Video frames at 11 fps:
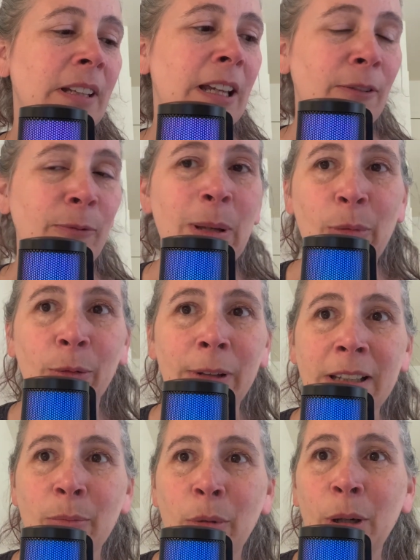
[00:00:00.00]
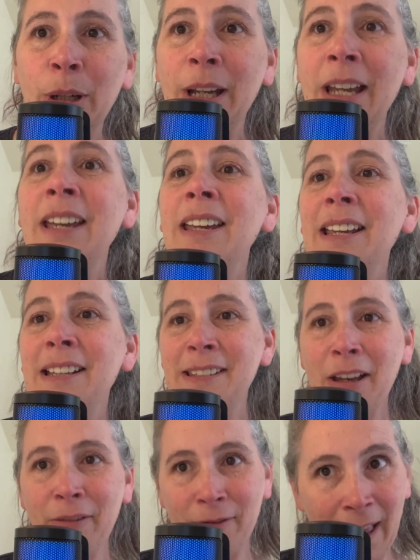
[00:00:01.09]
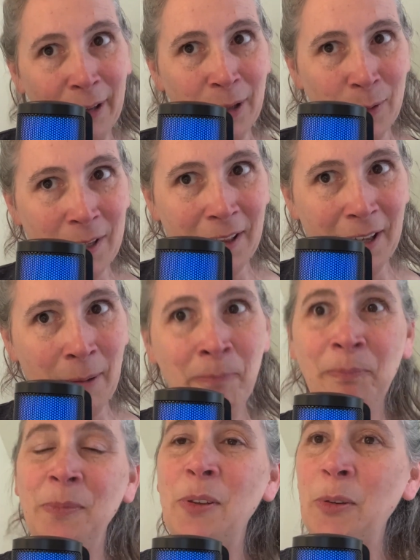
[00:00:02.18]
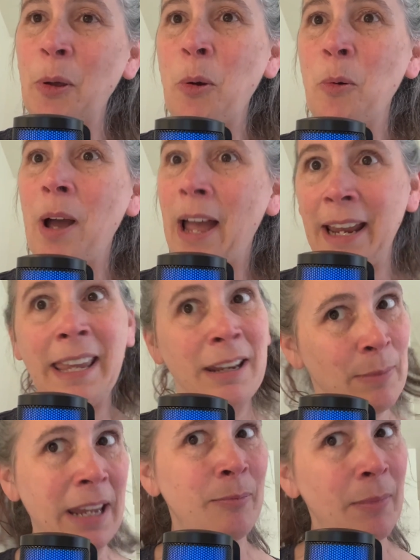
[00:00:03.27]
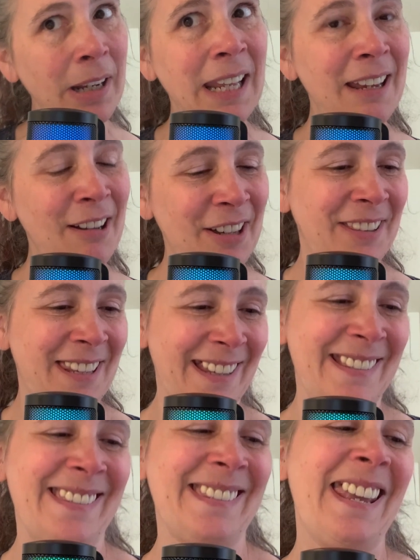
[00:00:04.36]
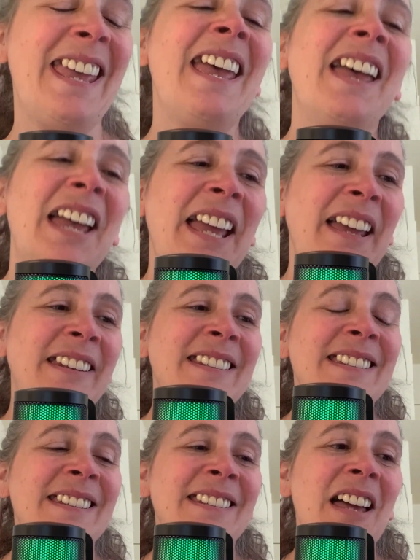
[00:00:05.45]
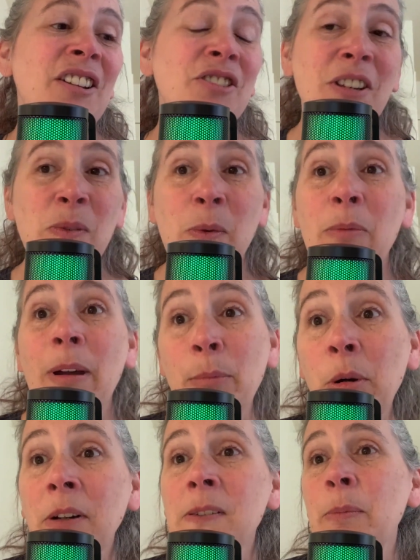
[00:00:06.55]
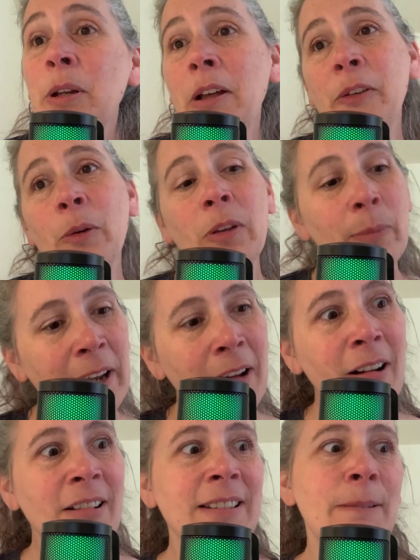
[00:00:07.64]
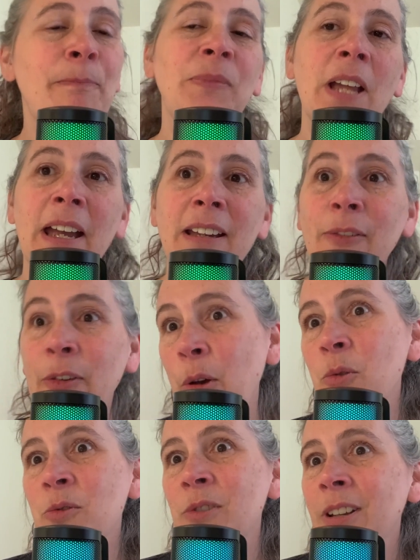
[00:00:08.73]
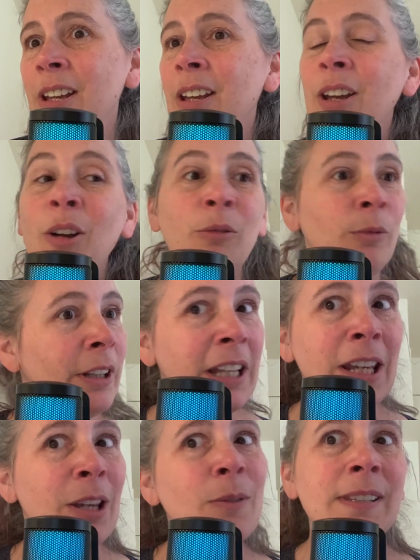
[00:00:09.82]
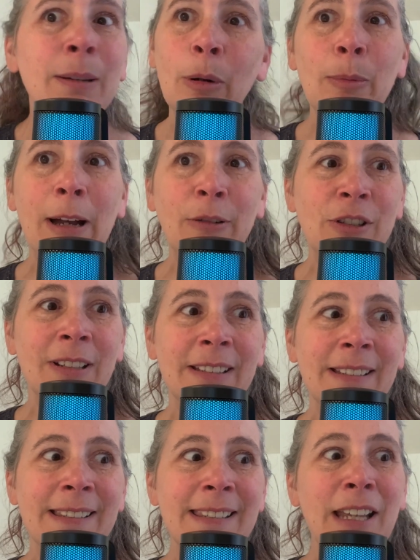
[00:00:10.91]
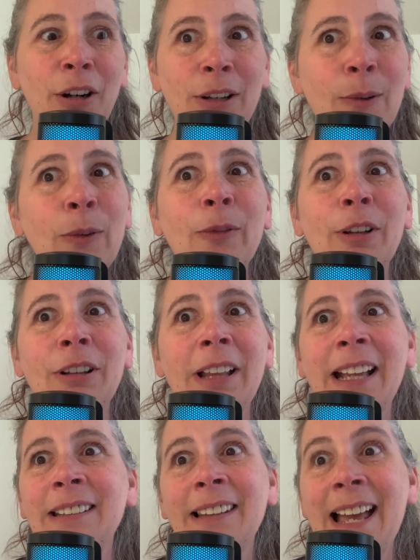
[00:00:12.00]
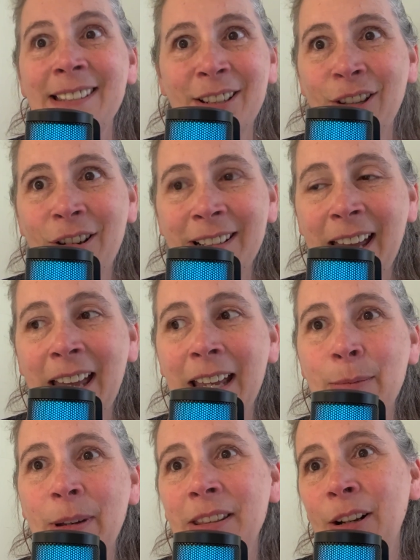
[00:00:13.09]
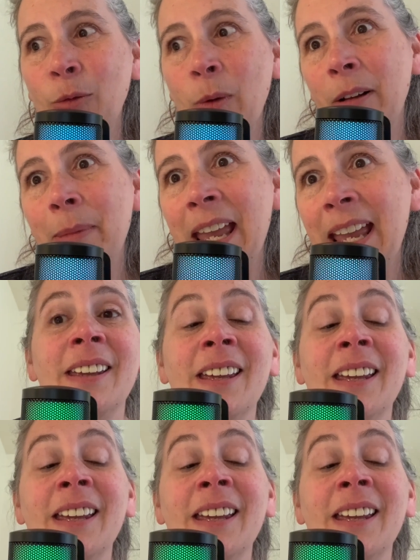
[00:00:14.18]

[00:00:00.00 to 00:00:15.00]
If people read the book, it's of value to them, so I can make money on this. And not just with my books, but also with my art. I have sewn really cute zipper pouches that are useful and last a long time, and they're well made.